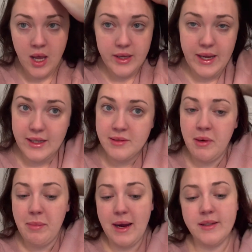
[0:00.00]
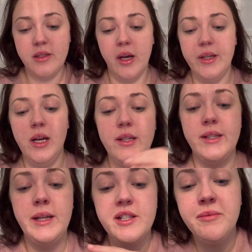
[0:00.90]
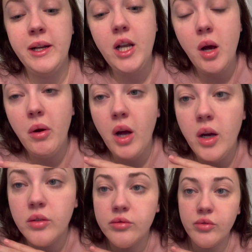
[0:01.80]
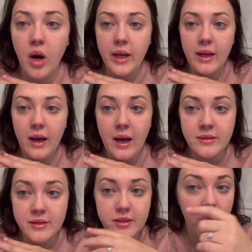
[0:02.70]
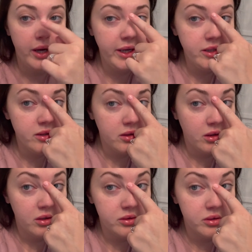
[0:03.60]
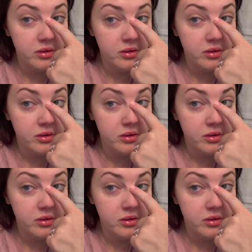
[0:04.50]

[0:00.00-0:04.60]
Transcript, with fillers: yeah, so my back started hurting. It's my lower right hand side, God,